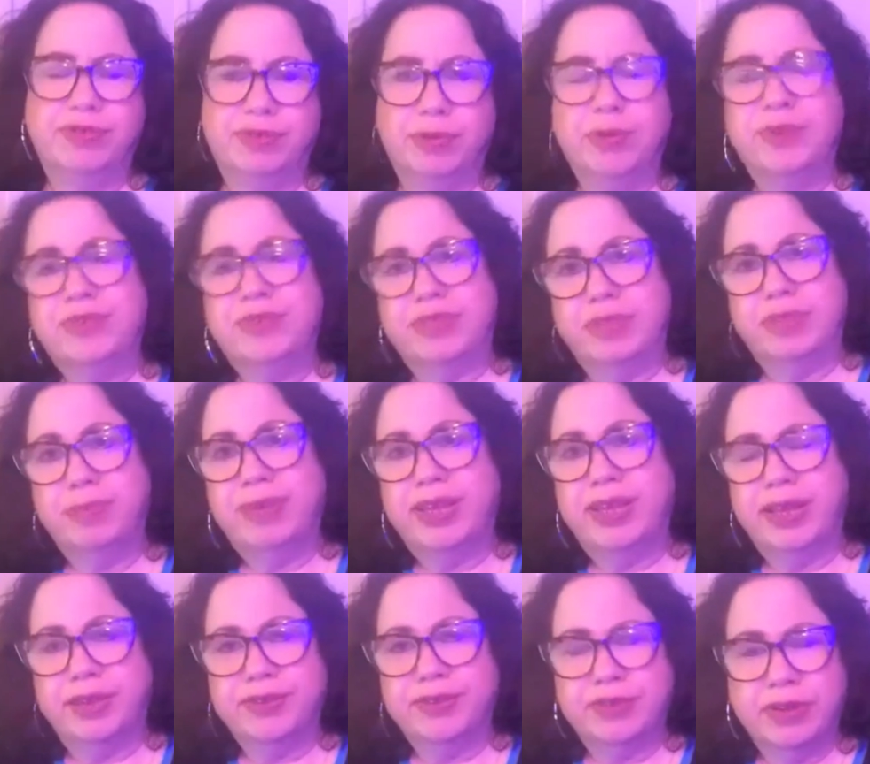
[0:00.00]
roles in the
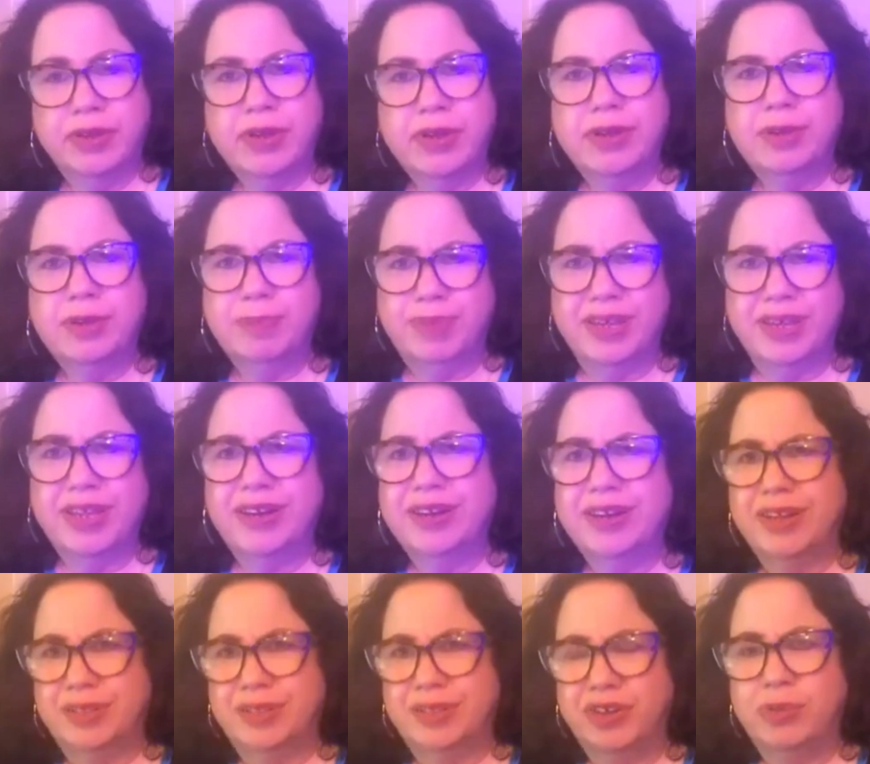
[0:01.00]
past been
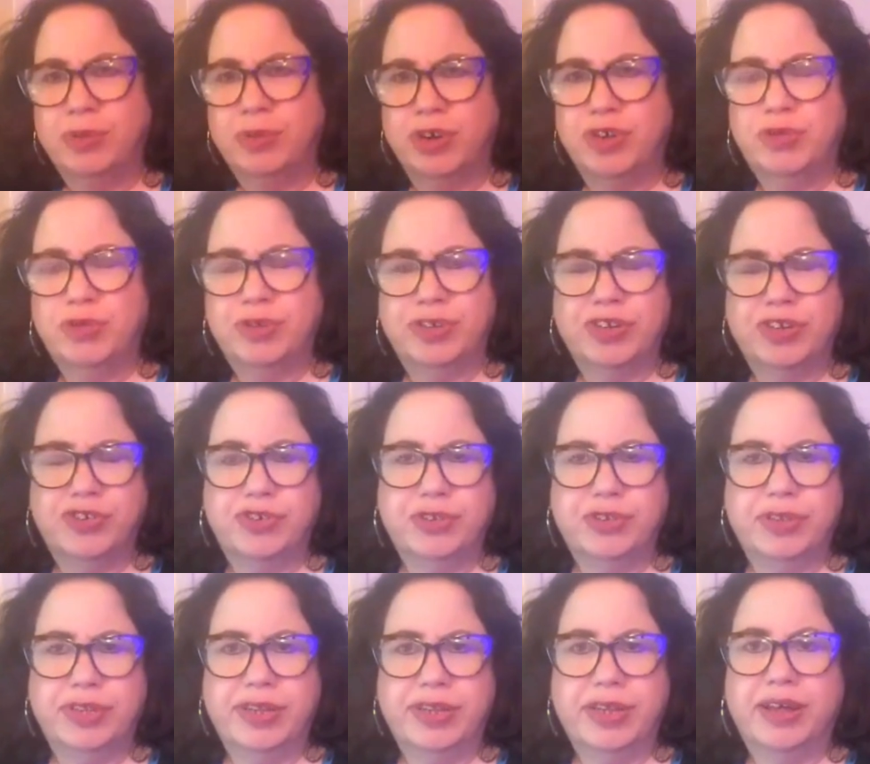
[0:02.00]
a little more
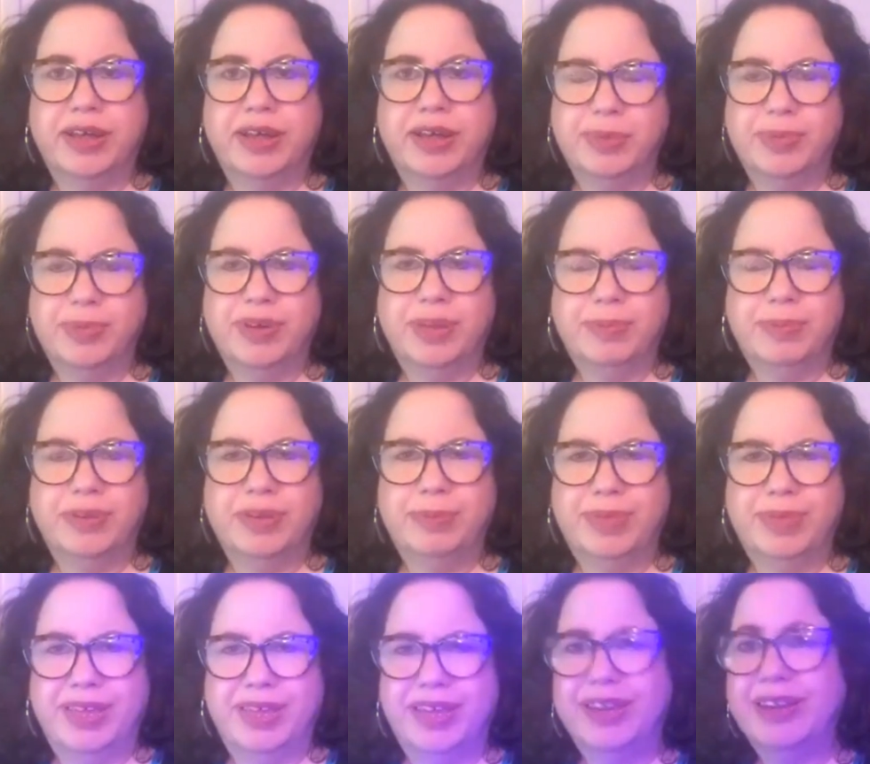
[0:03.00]
traditionally occupied by
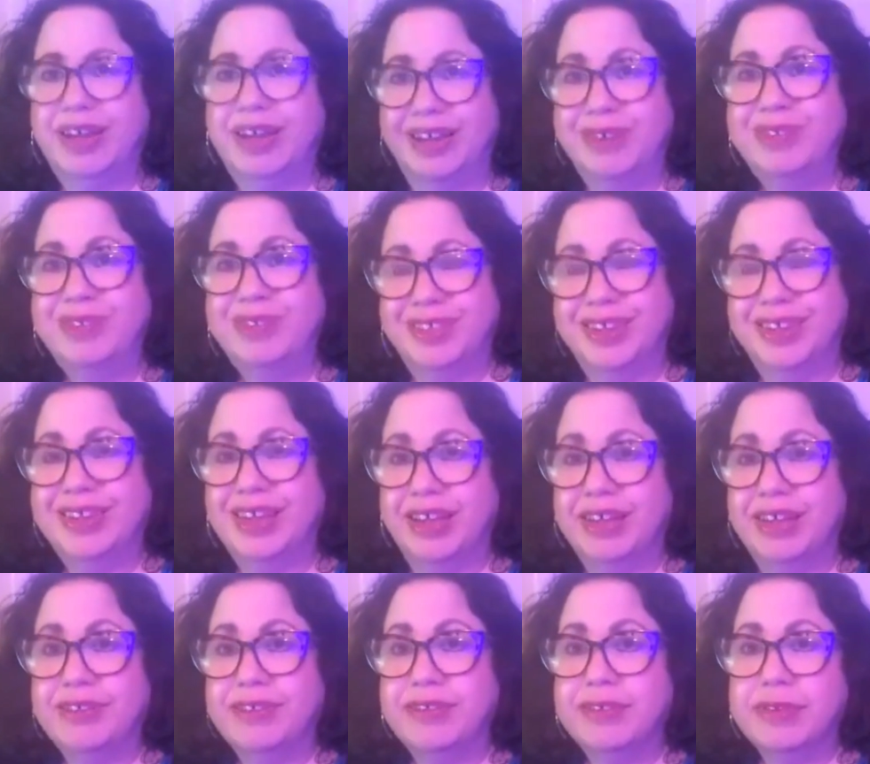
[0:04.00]
men? I would say
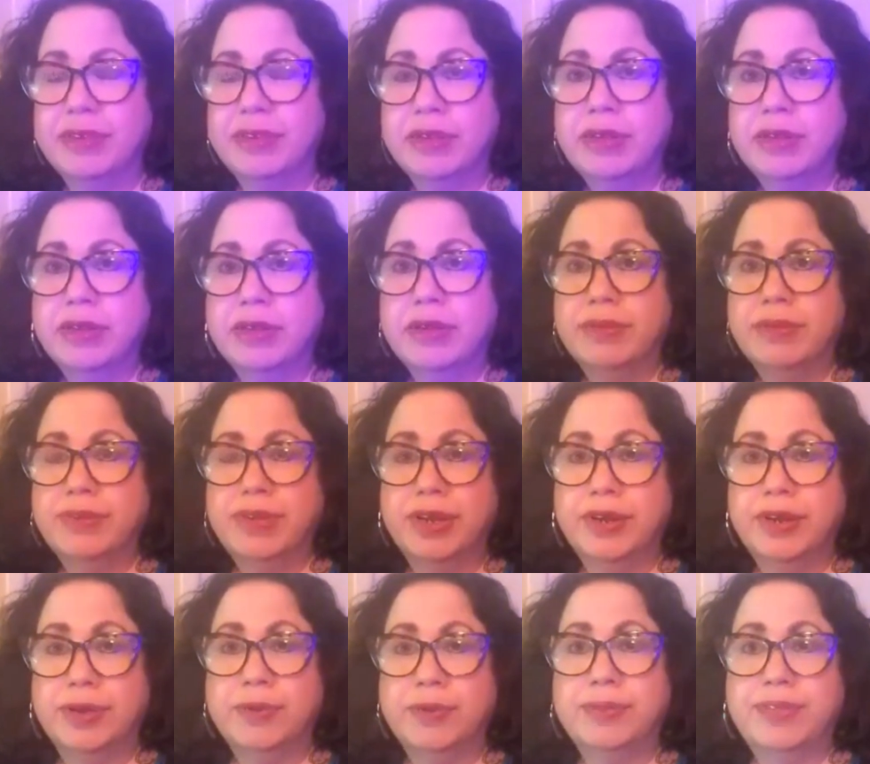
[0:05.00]
yes.
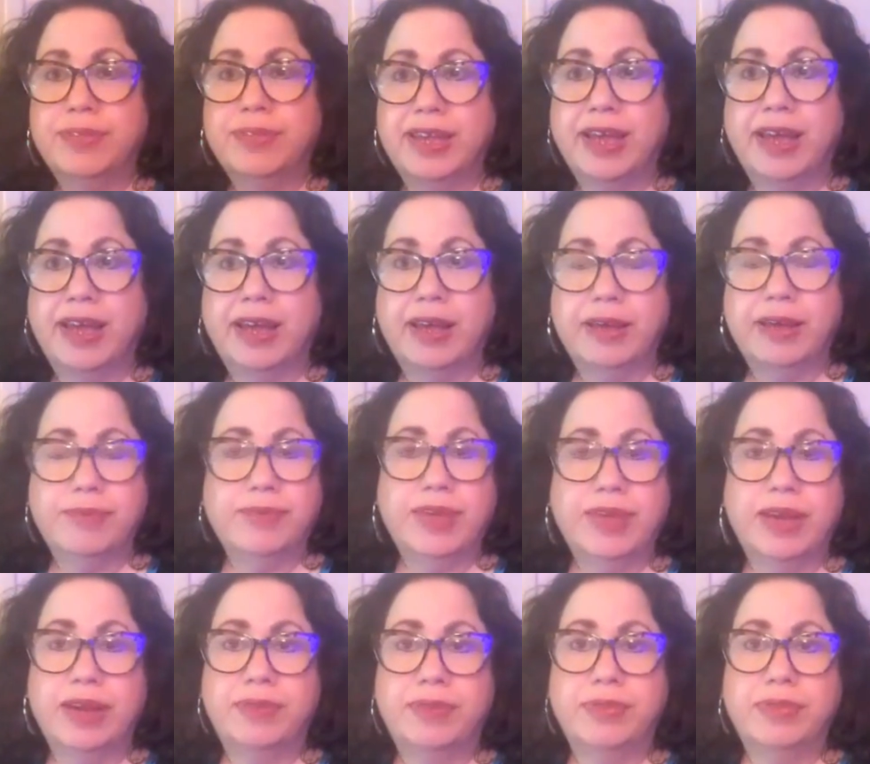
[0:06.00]
They have.
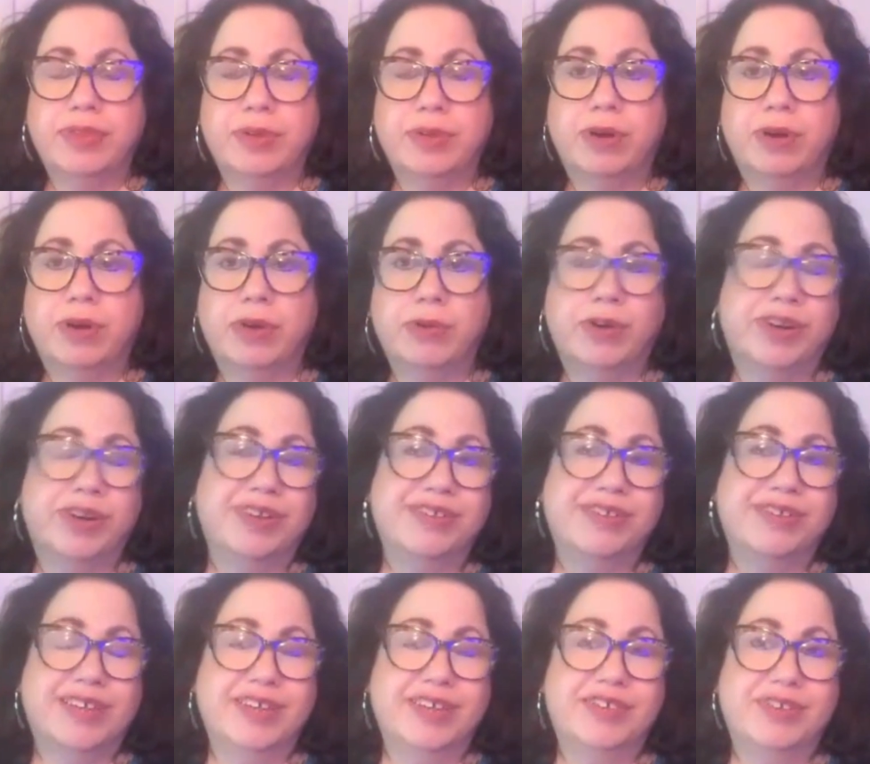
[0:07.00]
And there are
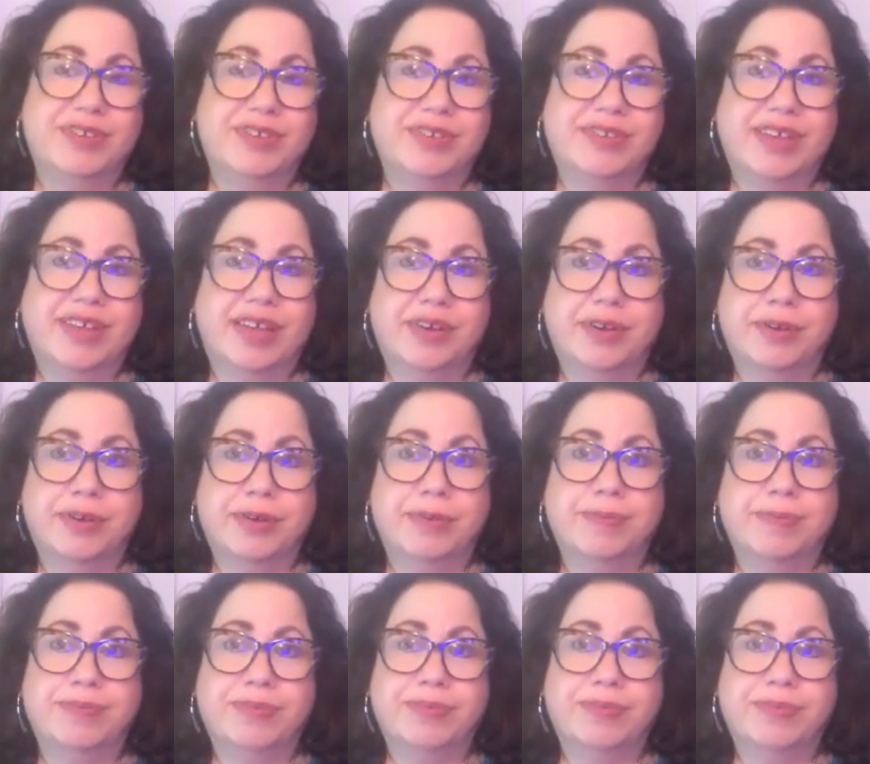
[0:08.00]
organizations that are